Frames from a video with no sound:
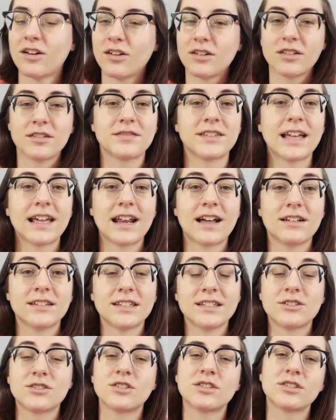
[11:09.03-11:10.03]
all of that
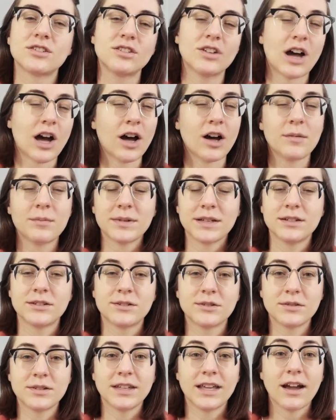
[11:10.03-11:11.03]
out is just to hop
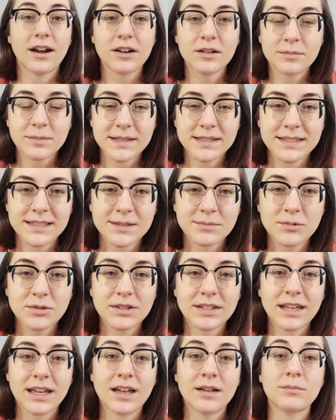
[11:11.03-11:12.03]
into the Art Business
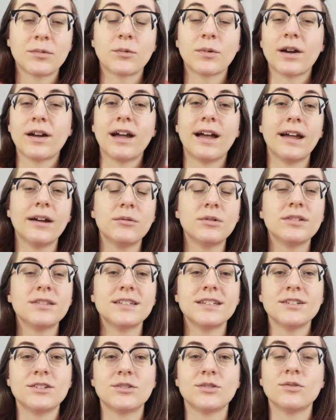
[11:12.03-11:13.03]
Bootcamp, where I will
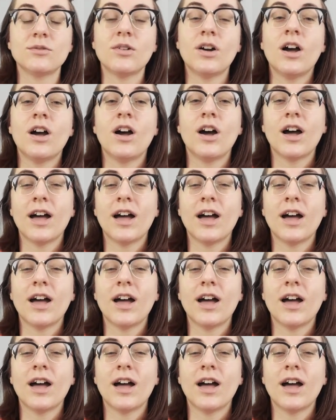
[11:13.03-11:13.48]
teach you